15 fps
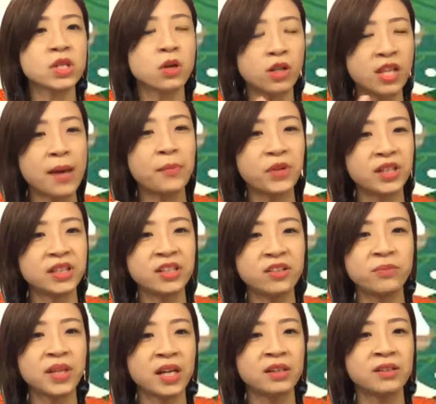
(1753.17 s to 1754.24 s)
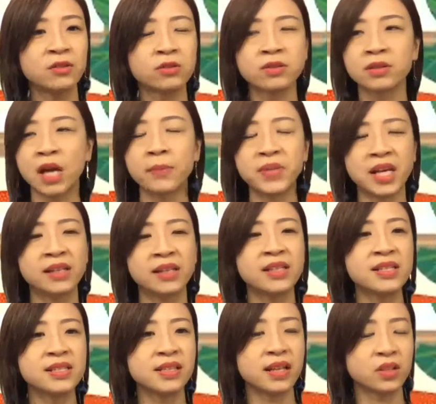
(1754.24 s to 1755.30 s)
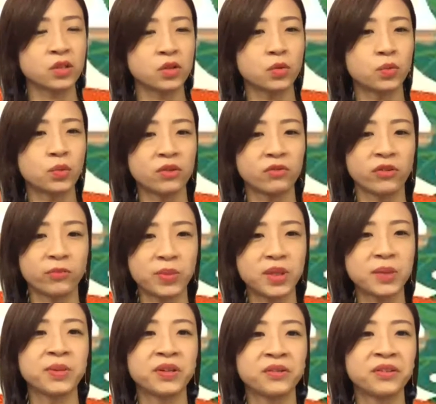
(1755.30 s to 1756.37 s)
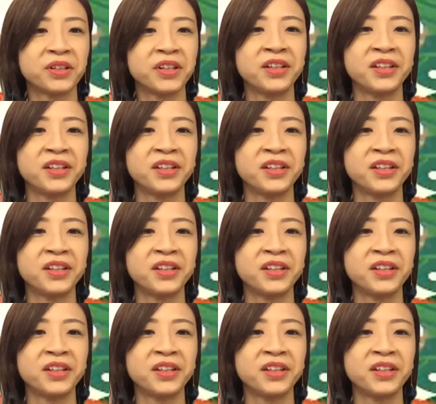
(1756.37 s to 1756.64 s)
collaborative pianists like to work with people.